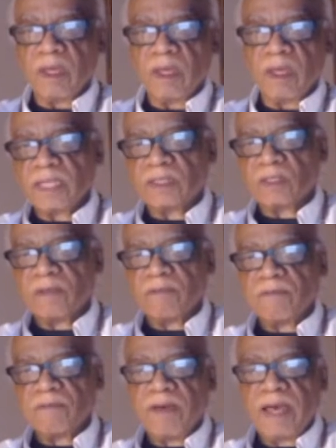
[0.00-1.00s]
Okay, so the
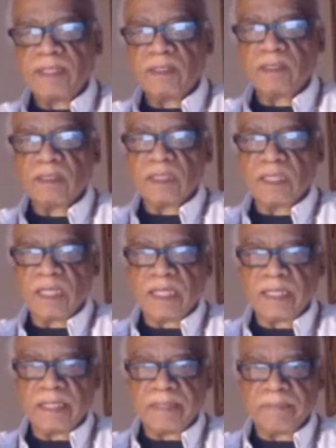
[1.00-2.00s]

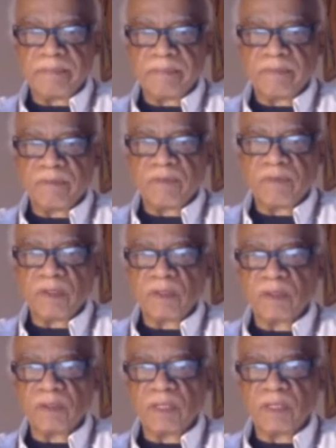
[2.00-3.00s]
final
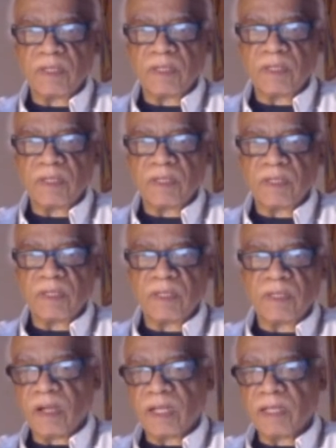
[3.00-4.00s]
filter that I like to just
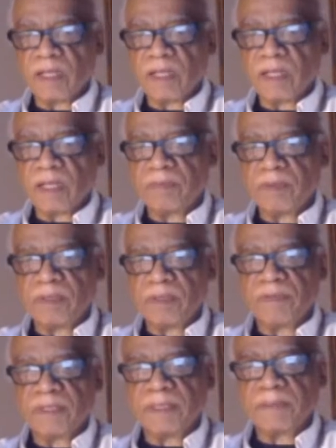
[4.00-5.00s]
talk about
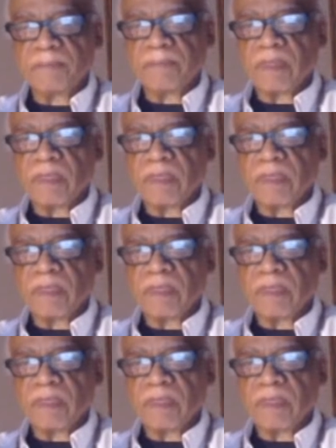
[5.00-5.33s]
briefly